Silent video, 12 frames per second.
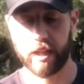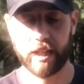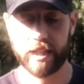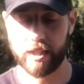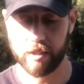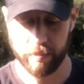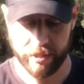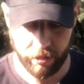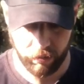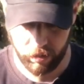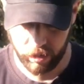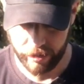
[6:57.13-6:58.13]
got this
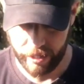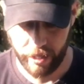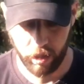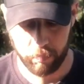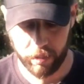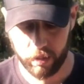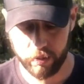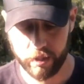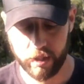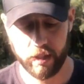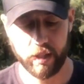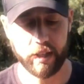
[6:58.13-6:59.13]
material on the
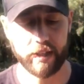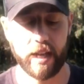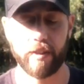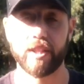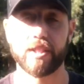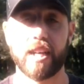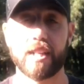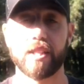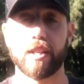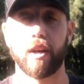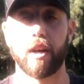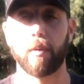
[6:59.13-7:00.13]
elbows and down the sides
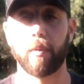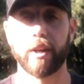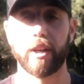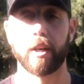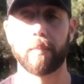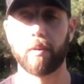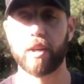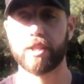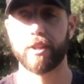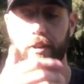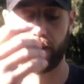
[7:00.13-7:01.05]
of the arm where you're going to be resting your